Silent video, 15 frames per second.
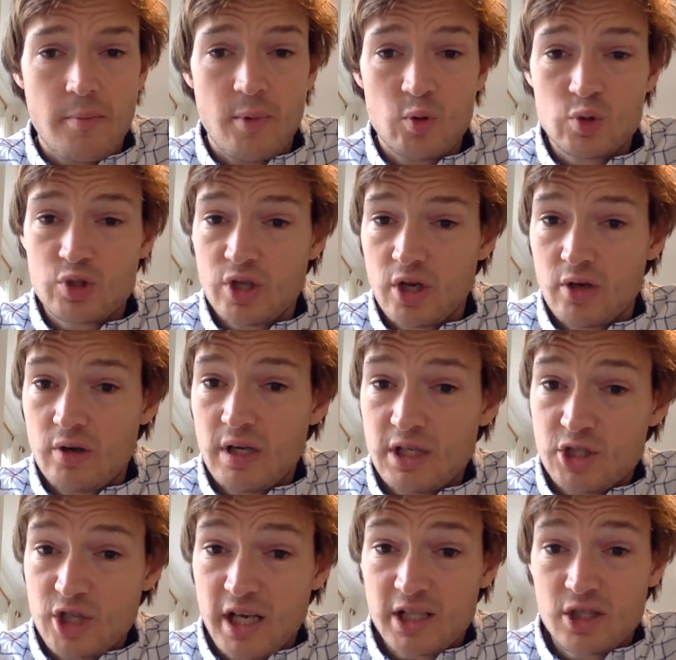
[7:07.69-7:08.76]
Also
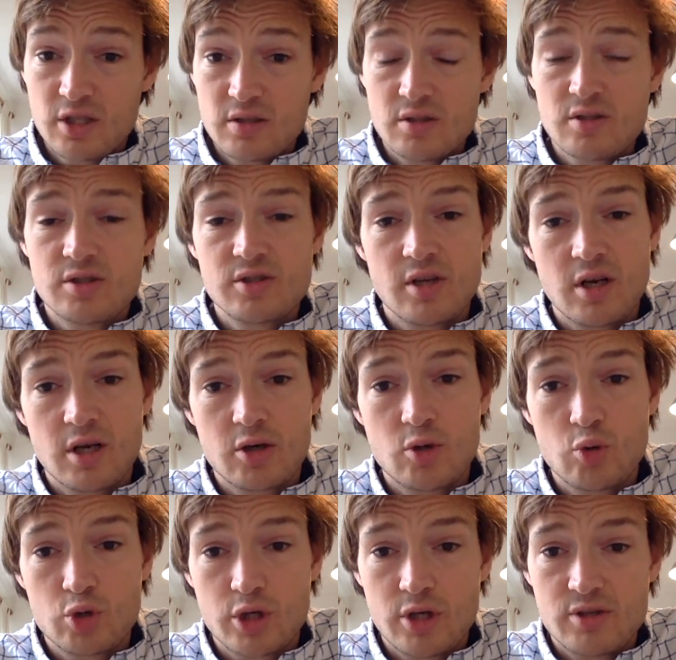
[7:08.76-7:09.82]
injections, so like a
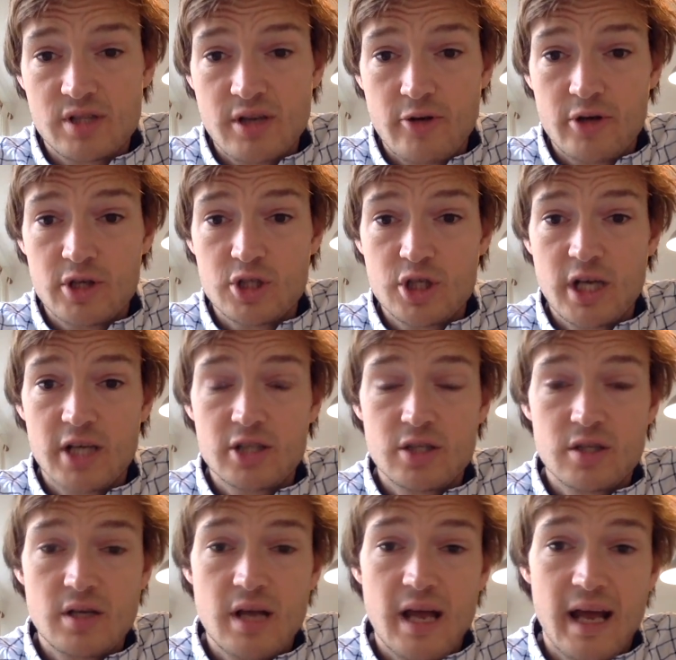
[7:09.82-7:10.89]
corticosteroid
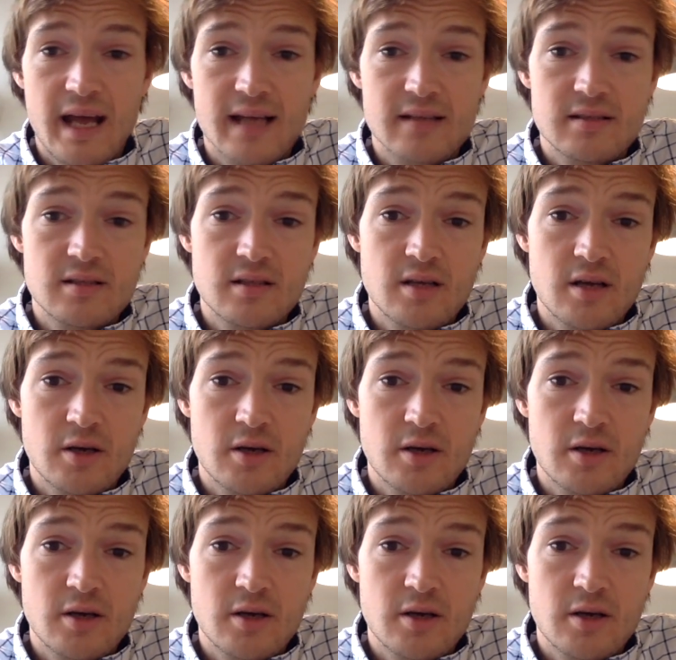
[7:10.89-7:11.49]
injection, and